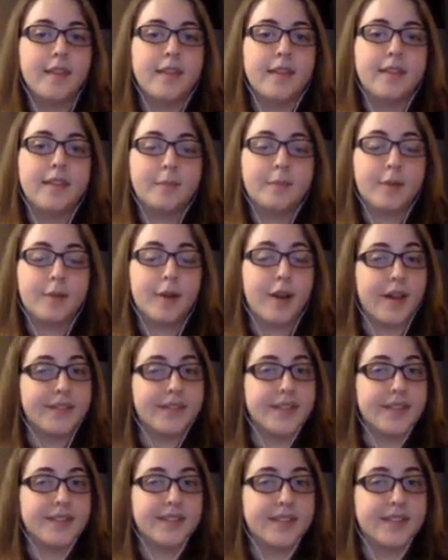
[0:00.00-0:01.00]
This
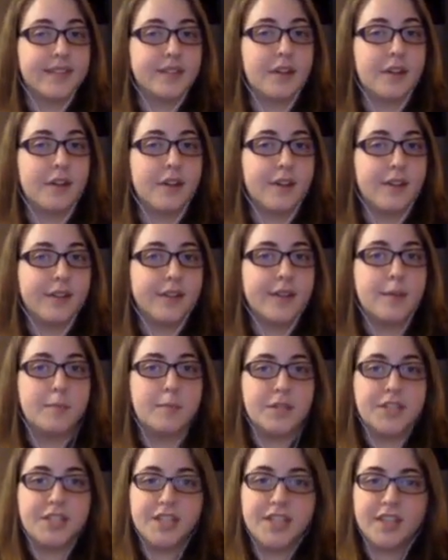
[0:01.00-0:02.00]
process is called
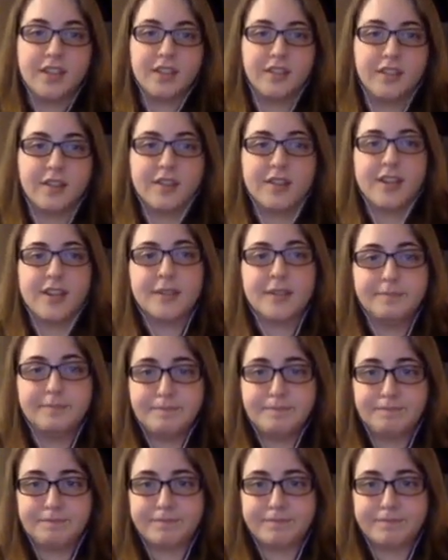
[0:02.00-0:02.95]
machine learning.